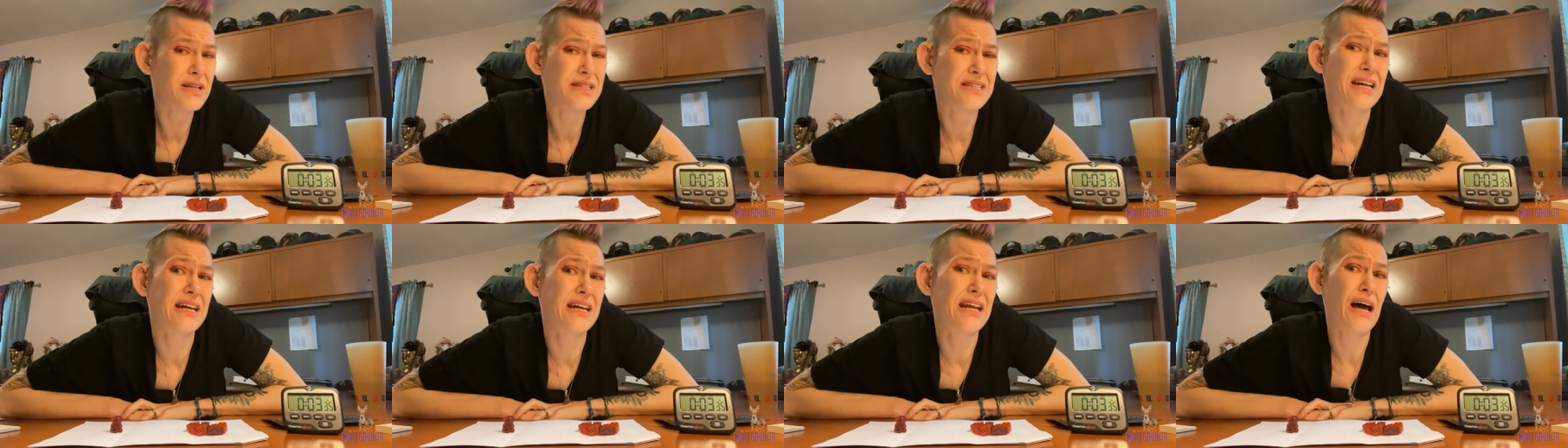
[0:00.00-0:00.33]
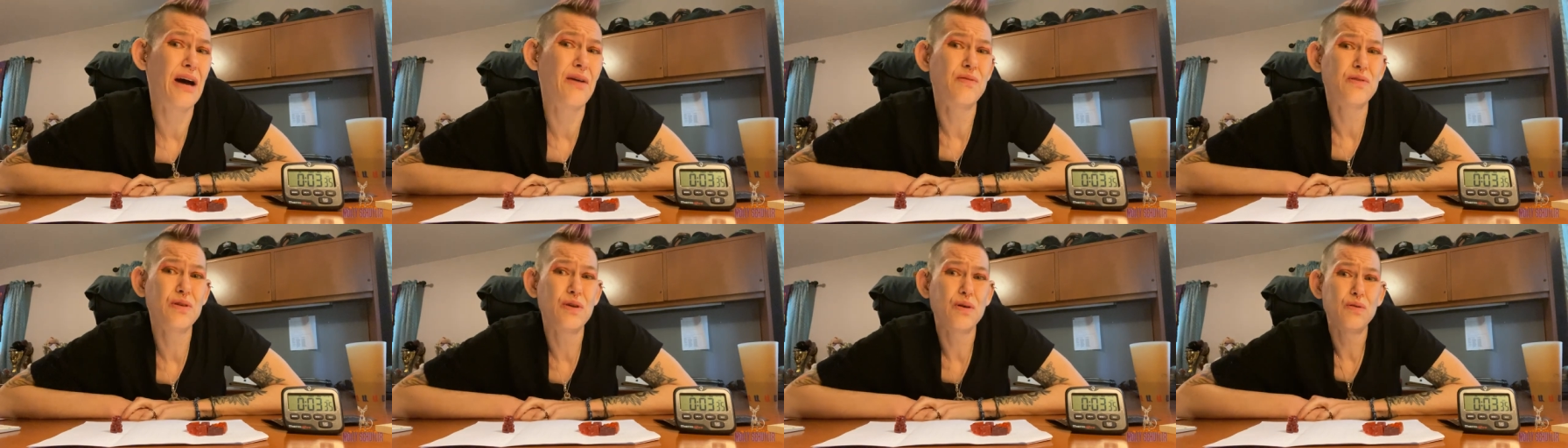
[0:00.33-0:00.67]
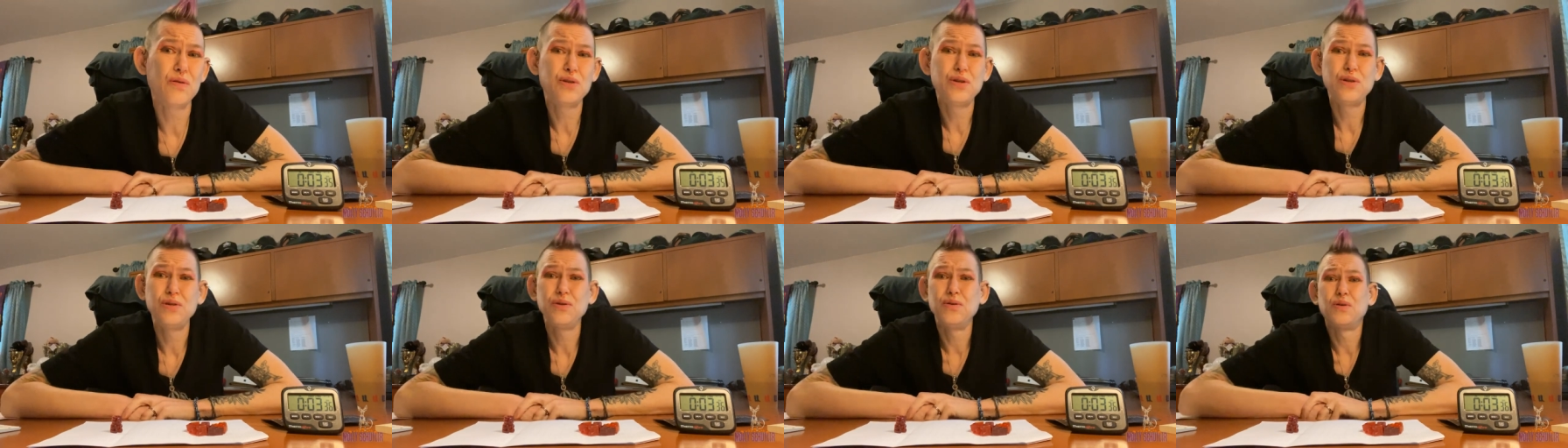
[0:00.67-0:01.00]
once again, I would
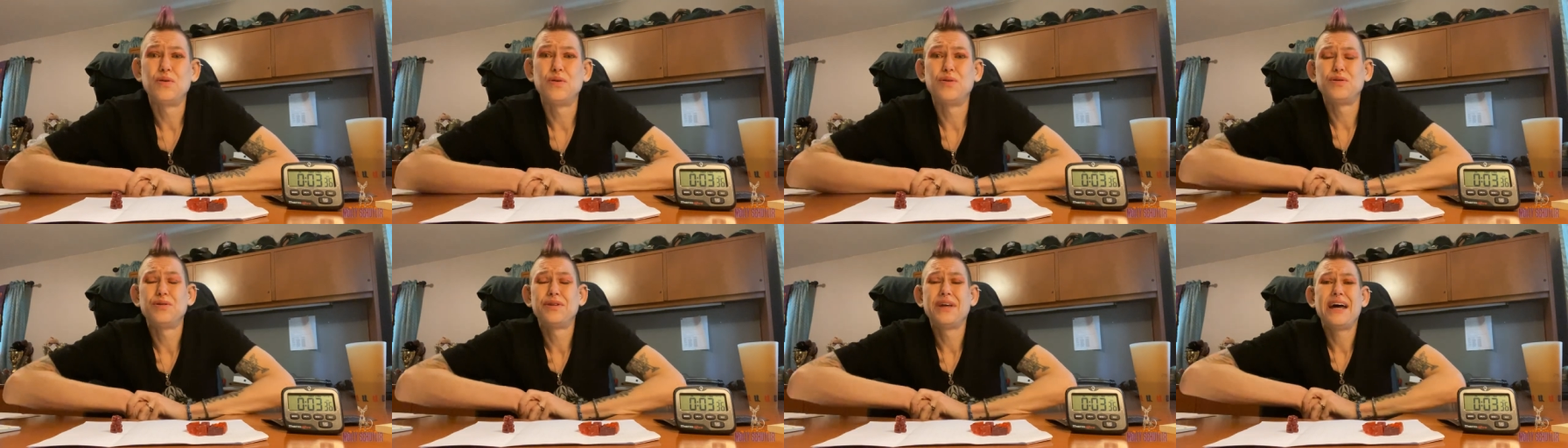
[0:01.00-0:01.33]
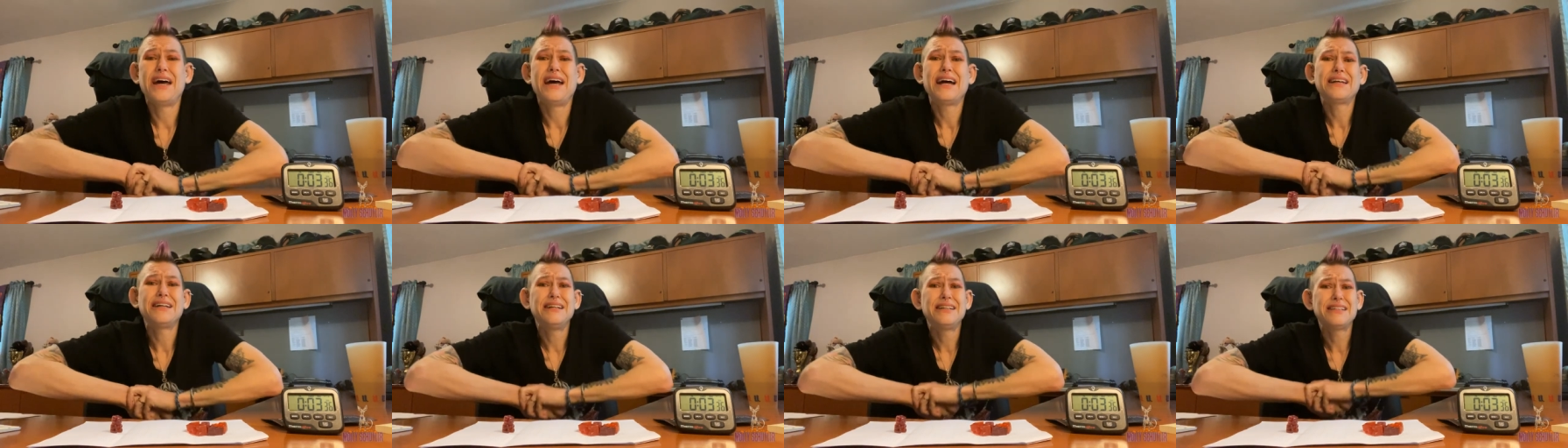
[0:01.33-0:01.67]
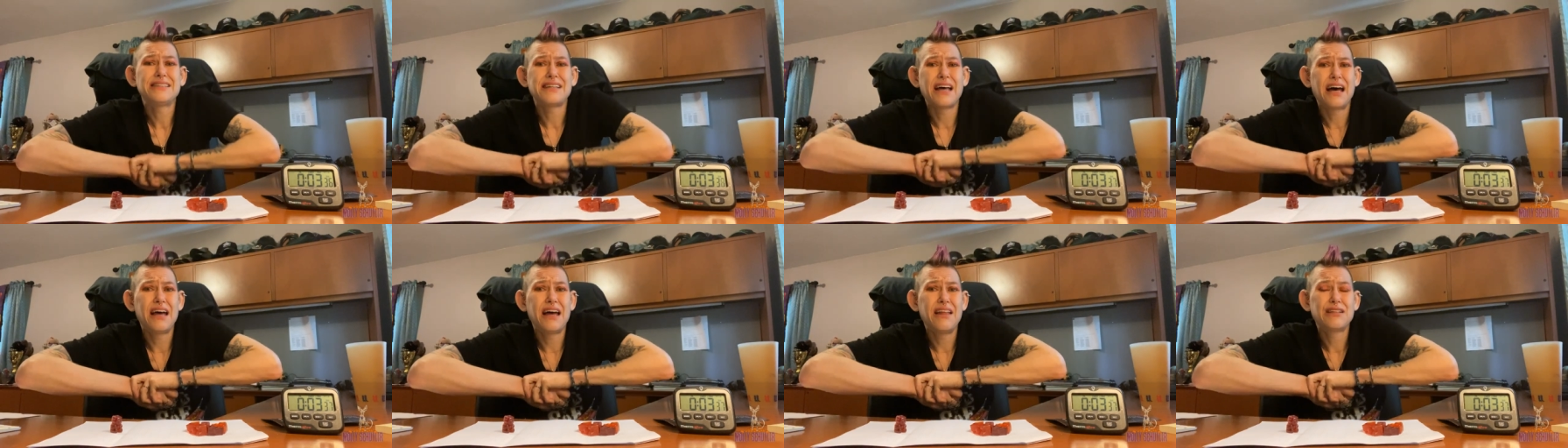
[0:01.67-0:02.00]
go to Old
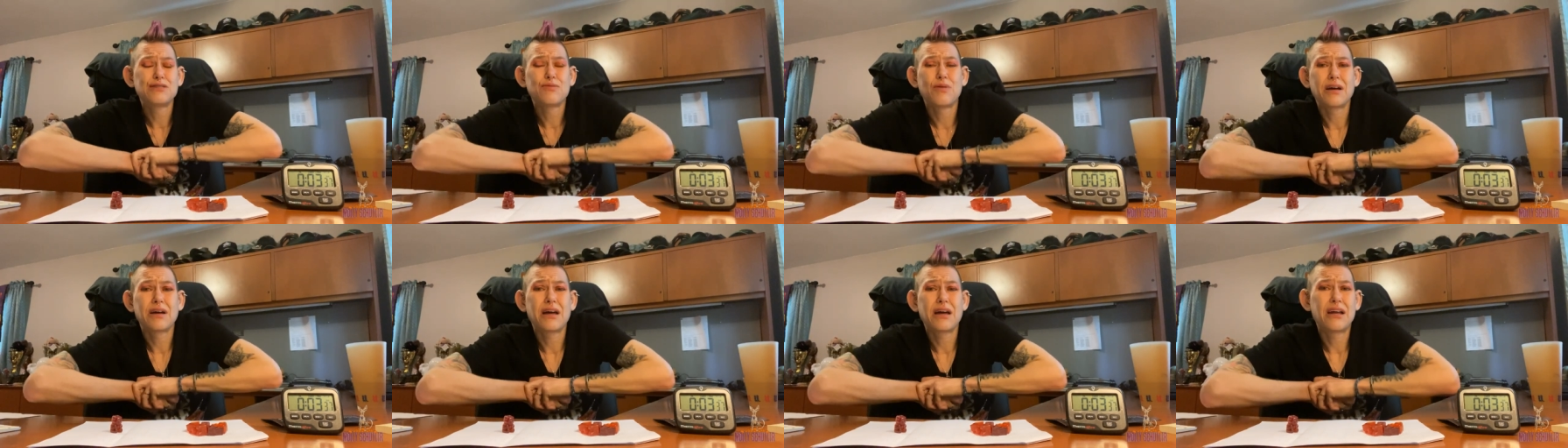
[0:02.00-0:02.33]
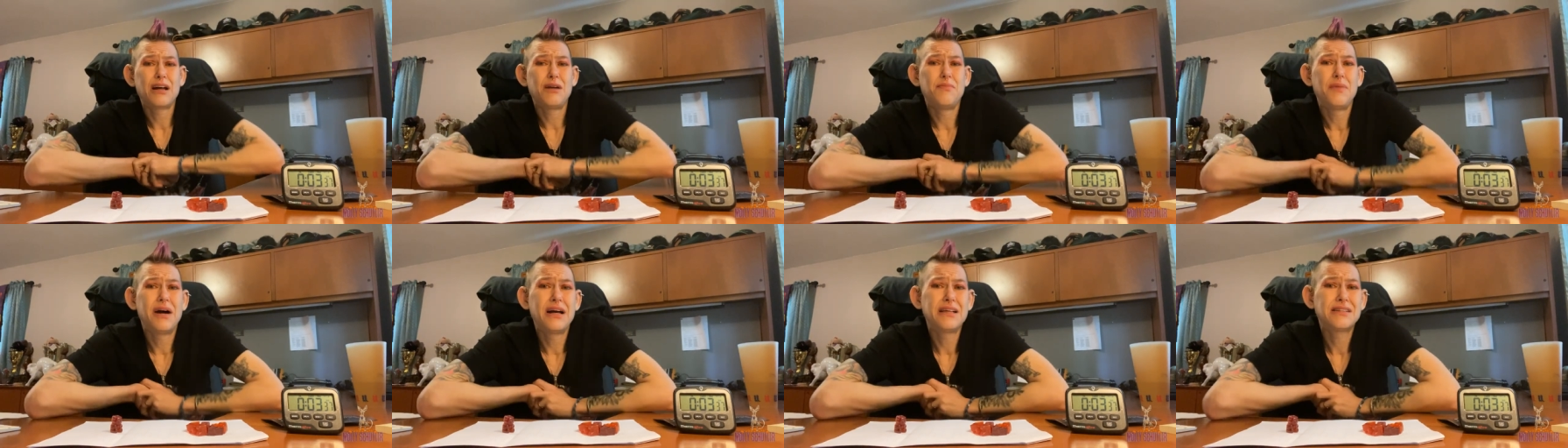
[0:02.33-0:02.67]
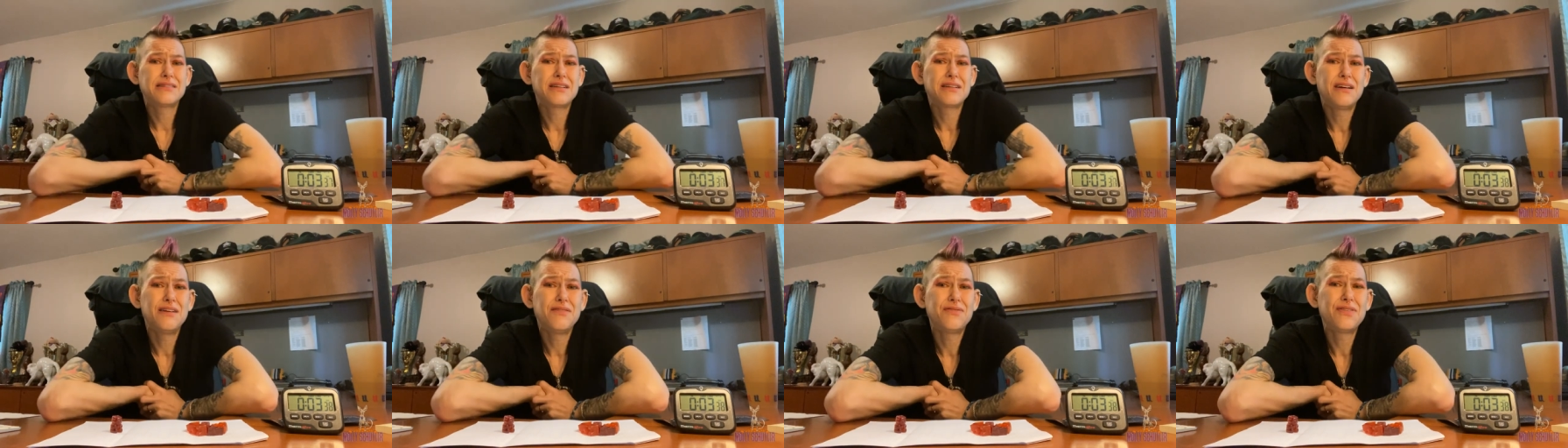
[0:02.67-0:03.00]
Agnes. I, that's where I got all
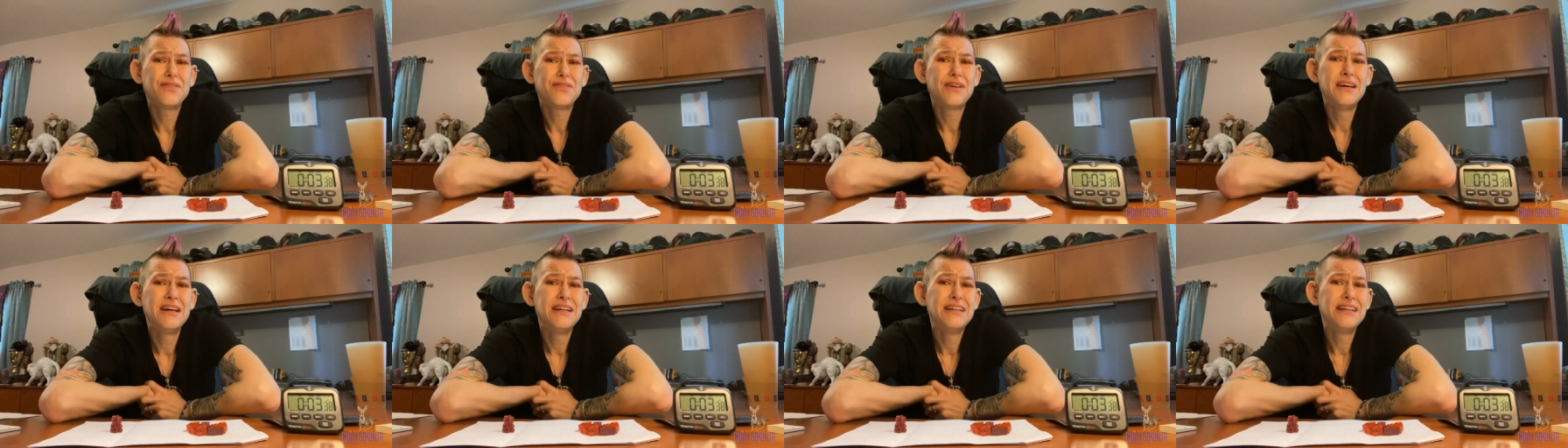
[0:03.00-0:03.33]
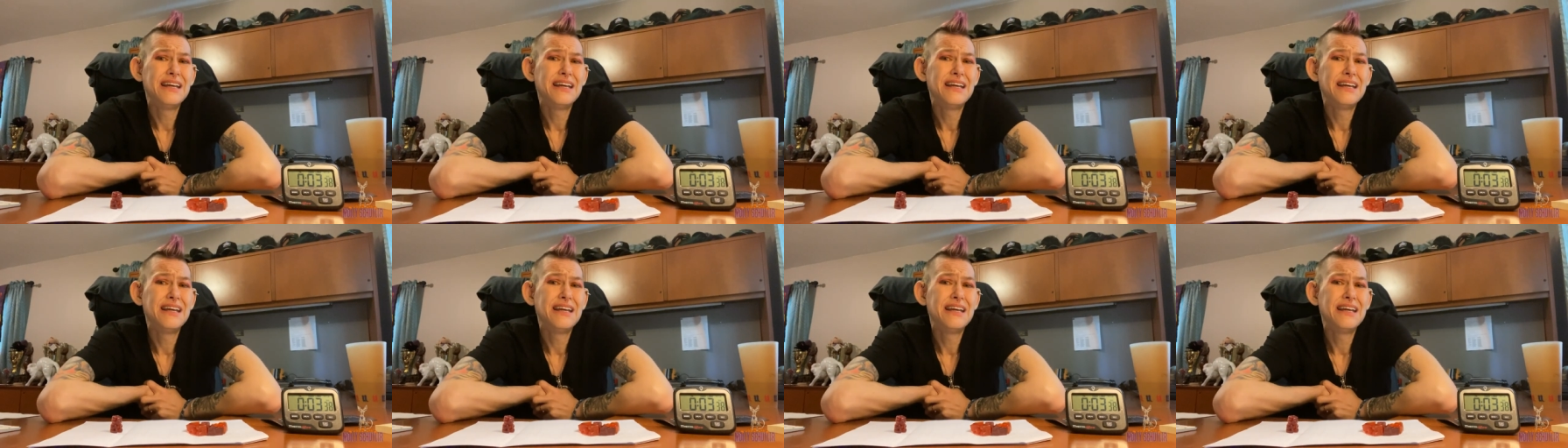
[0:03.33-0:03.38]
my stuff.